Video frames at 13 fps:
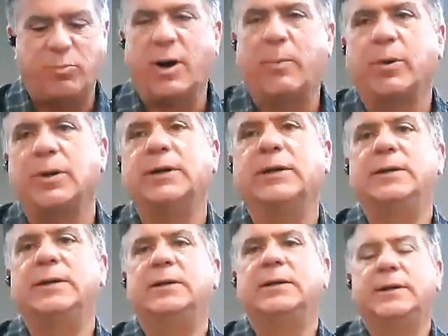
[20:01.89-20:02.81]
properly,
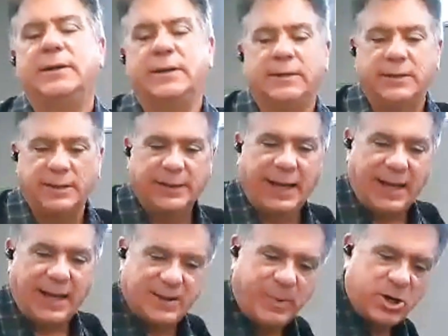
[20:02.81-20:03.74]

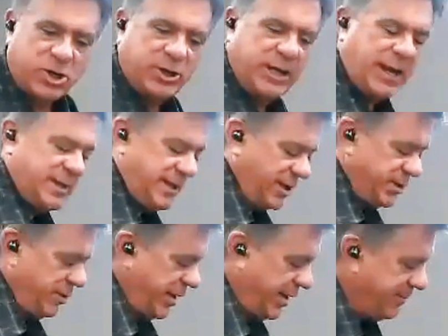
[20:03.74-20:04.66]
and especially at the
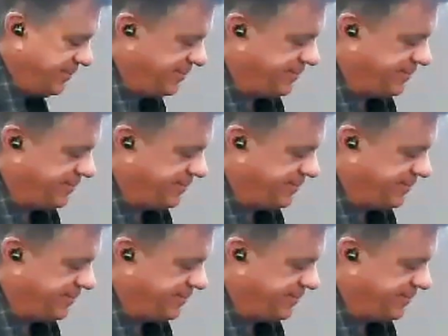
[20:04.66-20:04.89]
other end.